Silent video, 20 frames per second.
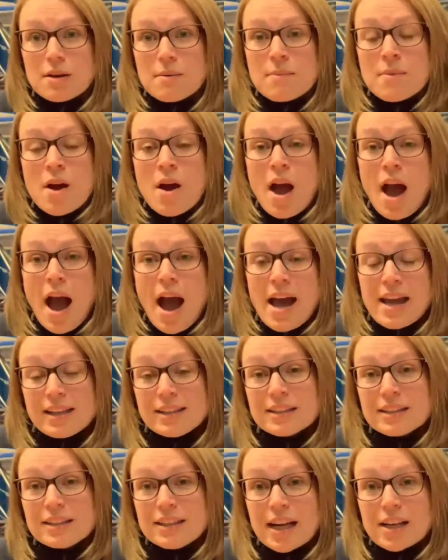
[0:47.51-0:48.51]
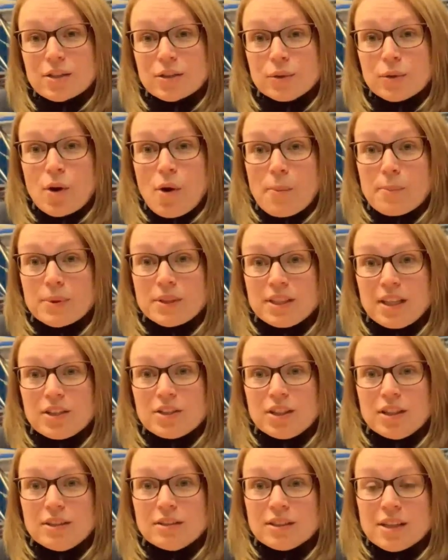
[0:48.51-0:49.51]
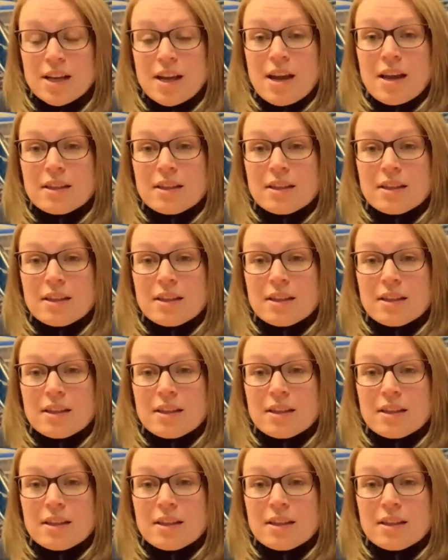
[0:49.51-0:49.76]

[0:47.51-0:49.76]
them at international competition.